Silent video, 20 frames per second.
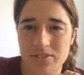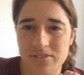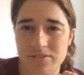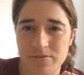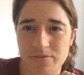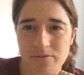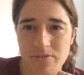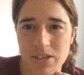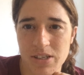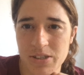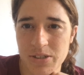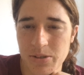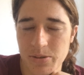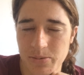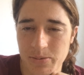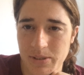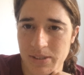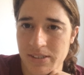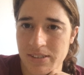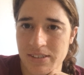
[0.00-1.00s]

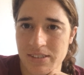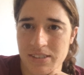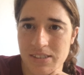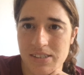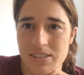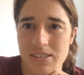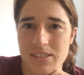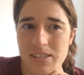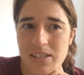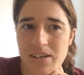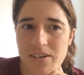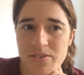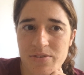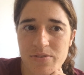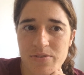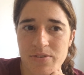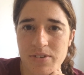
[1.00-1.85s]
Fleishman and stuff,